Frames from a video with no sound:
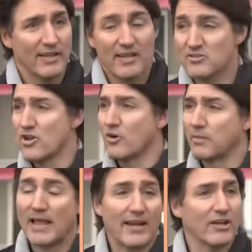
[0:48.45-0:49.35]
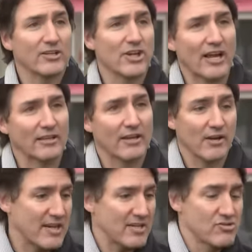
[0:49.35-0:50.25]
He has no plan on
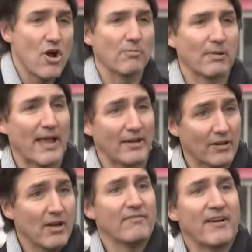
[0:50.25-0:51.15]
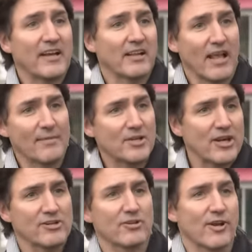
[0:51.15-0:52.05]
childcare. He has no plan on fighting climate
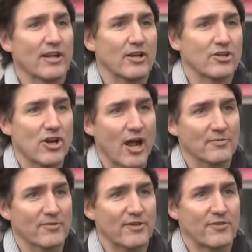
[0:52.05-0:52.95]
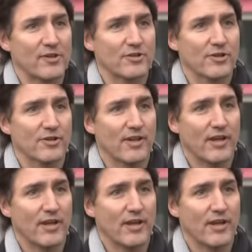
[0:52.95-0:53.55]
change and creating good jobs for the future.